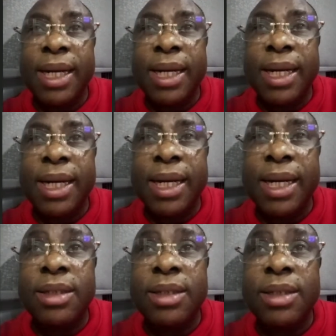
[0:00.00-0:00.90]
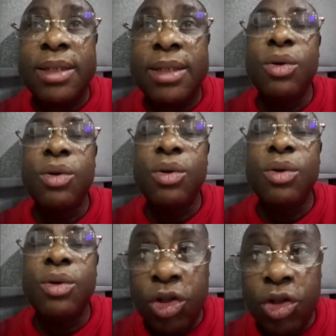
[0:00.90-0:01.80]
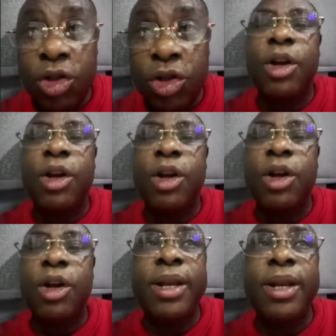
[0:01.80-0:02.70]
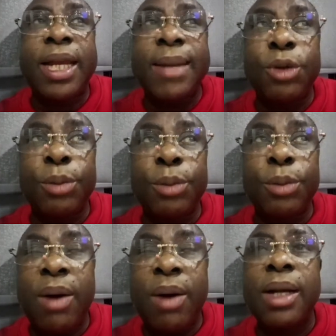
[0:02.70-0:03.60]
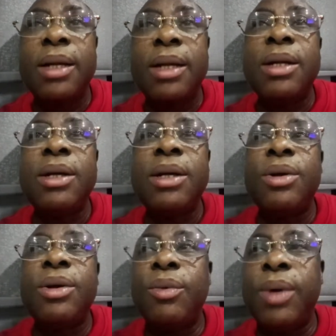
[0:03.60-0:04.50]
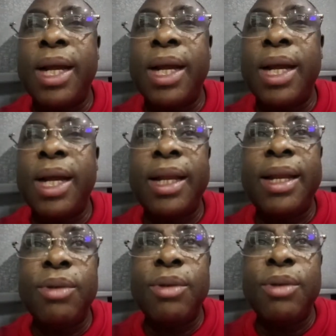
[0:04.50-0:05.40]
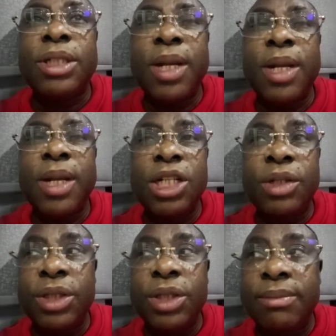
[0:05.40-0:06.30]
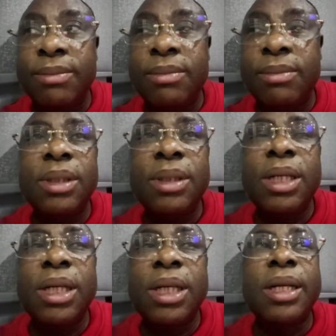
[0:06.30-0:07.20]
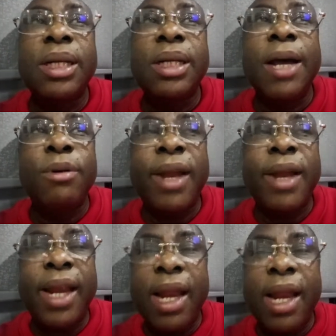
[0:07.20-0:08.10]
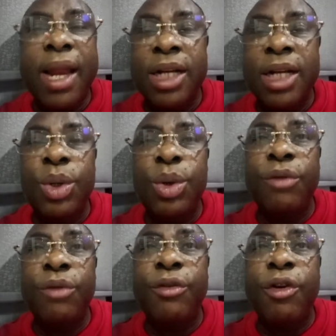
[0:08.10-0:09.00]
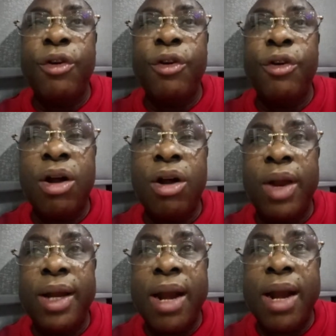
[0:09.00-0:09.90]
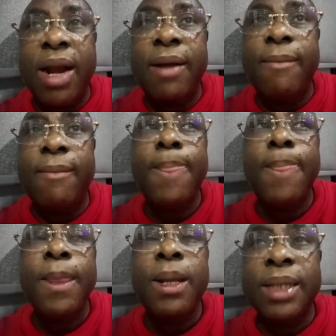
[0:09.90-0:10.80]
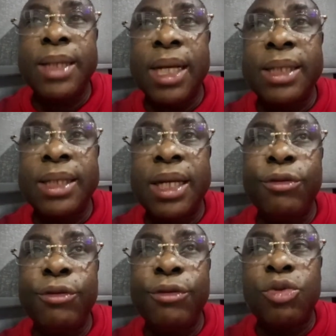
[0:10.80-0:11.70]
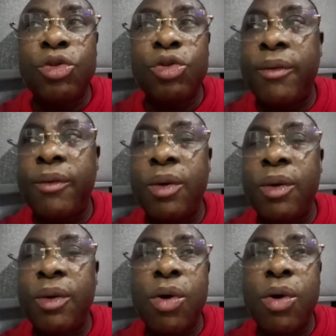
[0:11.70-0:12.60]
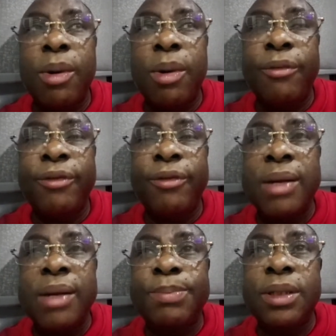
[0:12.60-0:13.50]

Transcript: rates, which was good, because before they came to power, we had a multiple exchange rate regime that provided arbitrage window for over 300 naira that gave room to some of the worst form of round tripping